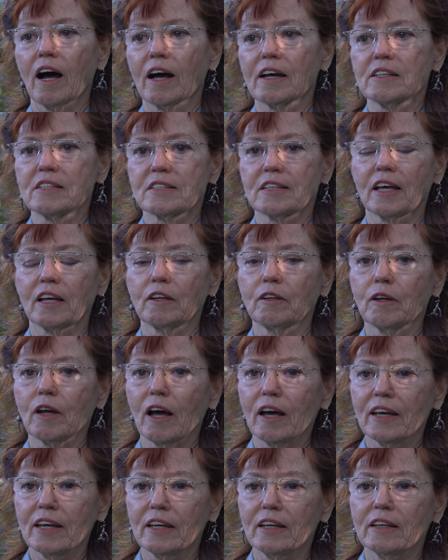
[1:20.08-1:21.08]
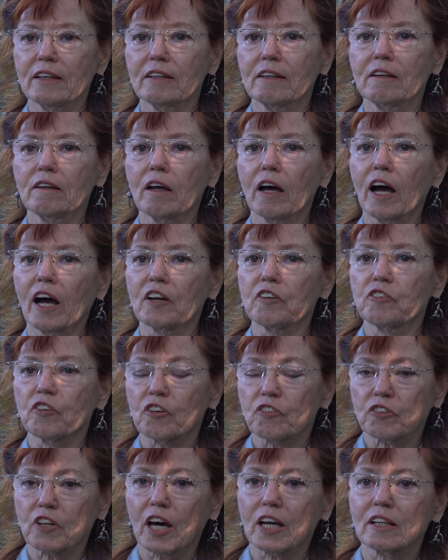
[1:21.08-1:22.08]
I said, Ian, I
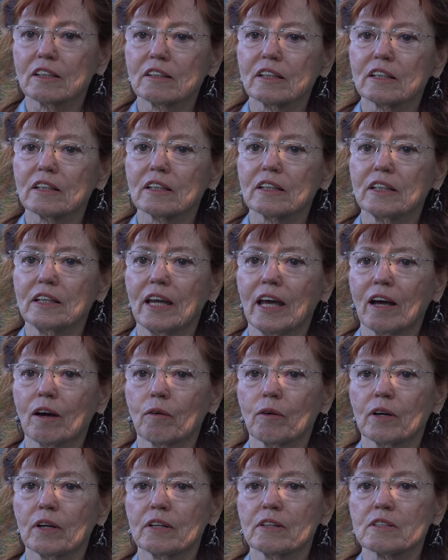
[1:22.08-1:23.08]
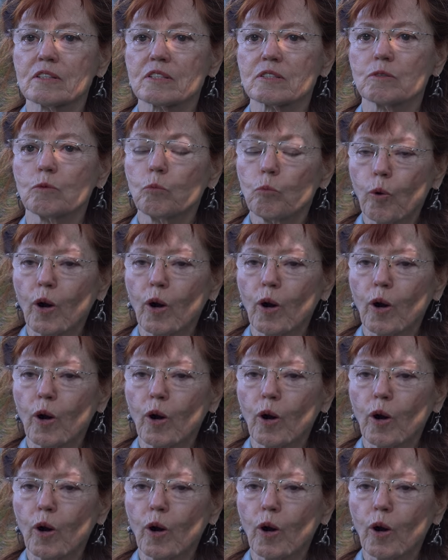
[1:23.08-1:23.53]
just got a little inheritance.